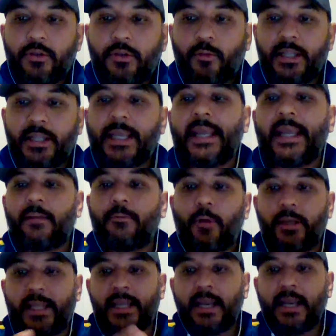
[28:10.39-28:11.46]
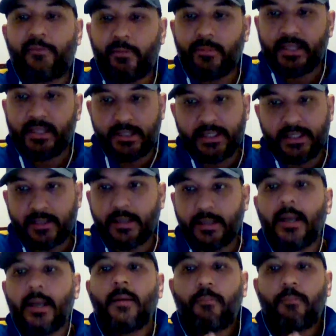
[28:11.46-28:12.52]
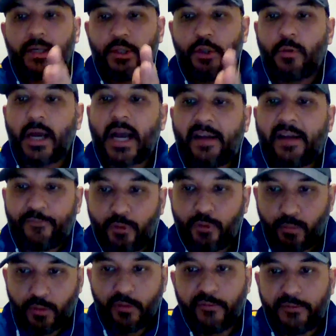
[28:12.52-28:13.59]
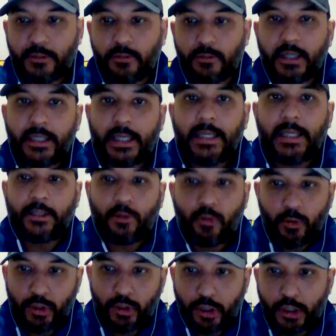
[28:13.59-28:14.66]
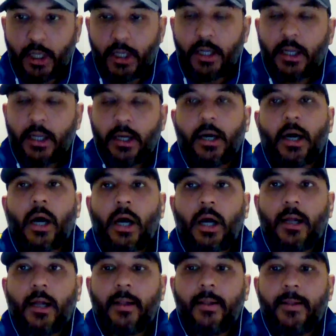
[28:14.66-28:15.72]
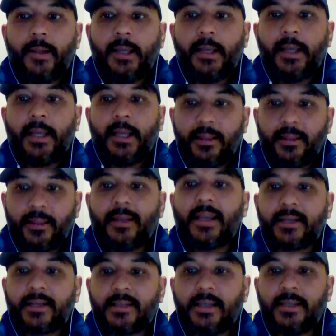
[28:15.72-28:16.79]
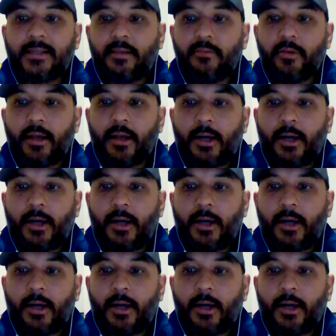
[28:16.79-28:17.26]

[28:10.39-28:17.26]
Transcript: So what they get from this season, but you have to move to an elite coach in the next season.